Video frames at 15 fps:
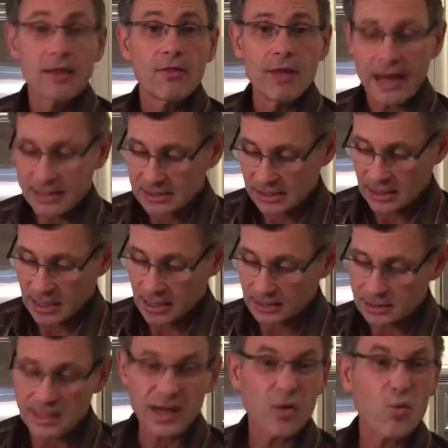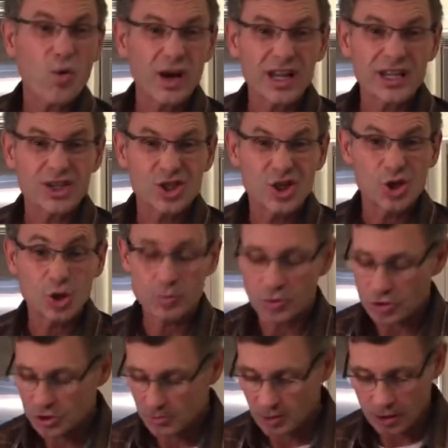that size, like 1 inch cube or
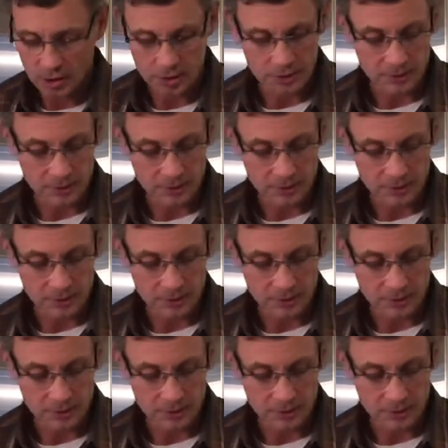smaller.